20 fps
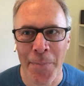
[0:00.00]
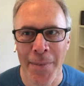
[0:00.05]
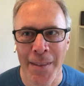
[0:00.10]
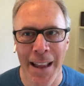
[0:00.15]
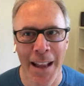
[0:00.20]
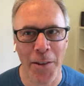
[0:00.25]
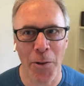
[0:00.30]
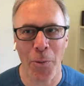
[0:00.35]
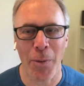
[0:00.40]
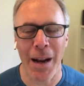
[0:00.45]

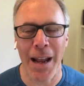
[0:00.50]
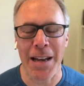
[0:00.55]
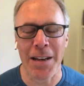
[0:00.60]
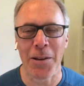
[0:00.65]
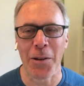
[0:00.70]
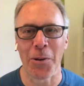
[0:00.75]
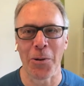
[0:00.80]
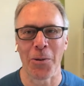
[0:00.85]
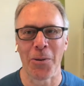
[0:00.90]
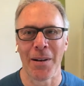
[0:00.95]
That's what I
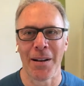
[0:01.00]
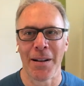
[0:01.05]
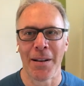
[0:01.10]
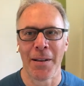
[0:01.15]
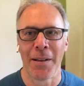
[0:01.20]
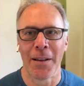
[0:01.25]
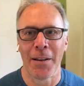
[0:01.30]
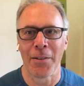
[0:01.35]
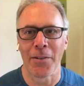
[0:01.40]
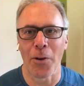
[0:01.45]
do.
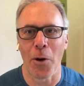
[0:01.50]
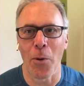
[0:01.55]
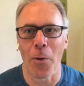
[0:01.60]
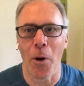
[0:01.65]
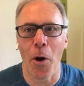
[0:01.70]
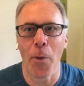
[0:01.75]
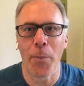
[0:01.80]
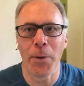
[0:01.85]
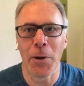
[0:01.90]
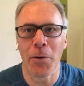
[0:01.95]
So,
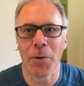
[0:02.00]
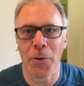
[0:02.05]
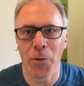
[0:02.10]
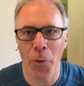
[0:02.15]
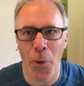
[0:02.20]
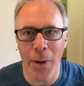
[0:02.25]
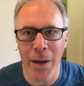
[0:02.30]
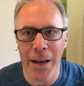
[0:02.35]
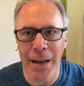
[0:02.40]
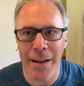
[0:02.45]
hope you
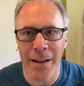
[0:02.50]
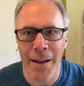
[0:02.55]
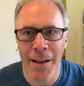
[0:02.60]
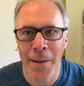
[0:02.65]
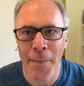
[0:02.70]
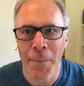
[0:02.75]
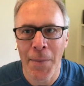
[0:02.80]
enjoyed it.